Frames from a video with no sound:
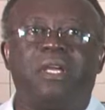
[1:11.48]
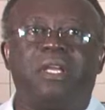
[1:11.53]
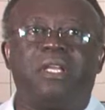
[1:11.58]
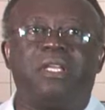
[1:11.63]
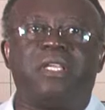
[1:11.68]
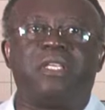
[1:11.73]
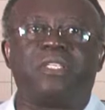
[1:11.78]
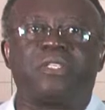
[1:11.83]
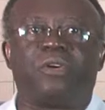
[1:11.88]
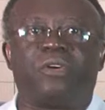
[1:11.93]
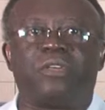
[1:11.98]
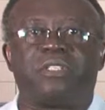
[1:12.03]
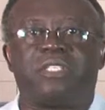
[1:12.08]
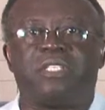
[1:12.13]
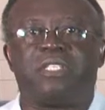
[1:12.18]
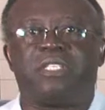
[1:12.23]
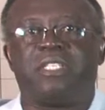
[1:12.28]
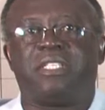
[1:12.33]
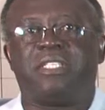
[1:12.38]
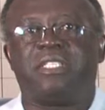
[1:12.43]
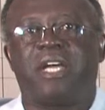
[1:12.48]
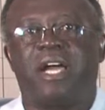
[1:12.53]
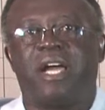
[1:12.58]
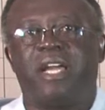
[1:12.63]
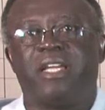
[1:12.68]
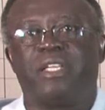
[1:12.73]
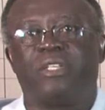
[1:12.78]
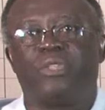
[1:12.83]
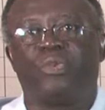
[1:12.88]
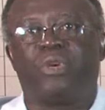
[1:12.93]
This course is
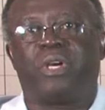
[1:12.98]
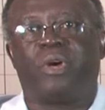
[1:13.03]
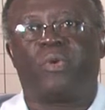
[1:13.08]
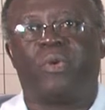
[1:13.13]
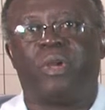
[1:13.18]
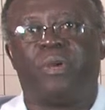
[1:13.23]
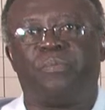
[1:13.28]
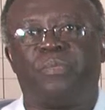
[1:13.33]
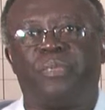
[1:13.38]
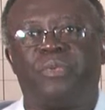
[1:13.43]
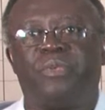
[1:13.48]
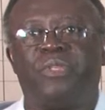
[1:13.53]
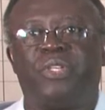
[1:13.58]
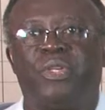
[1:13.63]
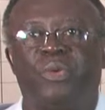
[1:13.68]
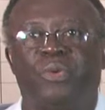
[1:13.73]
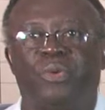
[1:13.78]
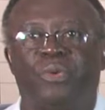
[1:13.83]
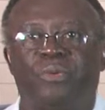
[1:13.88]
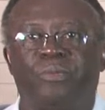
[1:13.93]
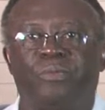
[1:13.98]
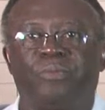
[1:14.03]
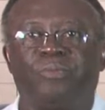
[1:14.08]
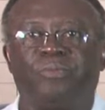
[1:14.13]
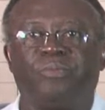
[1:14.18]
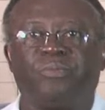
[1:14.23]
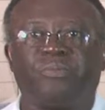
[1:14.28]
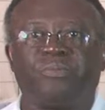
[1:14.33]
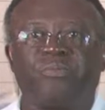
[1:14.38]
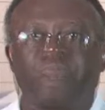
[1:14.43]
designed to equip you
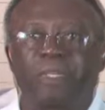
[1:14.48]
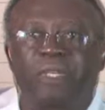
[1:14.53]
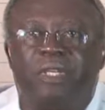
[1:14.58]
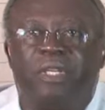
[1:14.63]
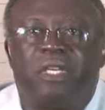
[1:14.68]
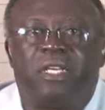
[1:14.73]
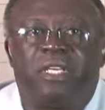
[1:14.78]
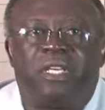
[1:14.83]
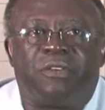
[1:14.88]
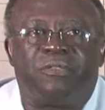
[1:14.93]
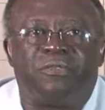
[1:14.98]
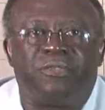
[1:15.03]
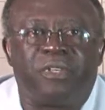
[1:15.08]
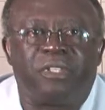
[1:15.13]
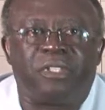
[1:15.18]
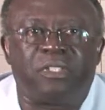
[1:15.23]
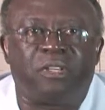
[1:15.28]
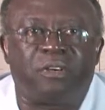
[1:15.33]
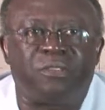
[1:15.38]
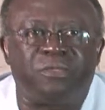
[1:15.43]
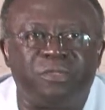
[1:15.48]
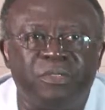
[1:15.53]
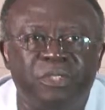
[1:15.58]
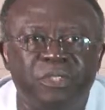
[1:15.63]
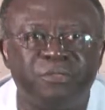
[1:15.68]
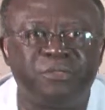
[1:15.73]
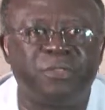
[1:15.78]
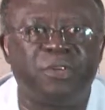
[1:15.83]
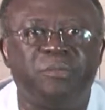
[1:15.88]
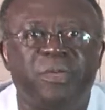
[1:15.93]
in the field of
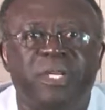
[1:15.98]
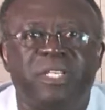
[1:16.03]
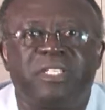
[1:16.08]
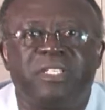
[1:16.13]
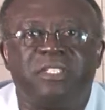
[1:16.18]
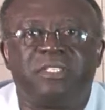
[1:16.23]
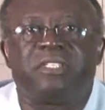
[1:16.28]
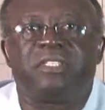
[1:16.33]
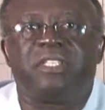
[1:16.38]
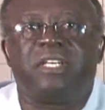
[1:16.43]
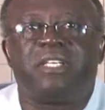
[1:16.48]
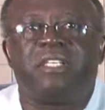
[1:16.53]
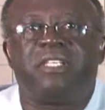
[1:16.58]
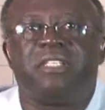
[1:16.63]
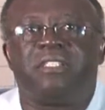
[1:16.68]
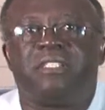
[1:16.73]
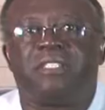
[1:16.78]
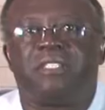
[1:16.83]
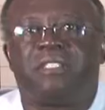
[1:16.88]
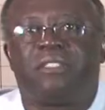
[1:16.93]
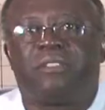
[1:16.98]
information studies,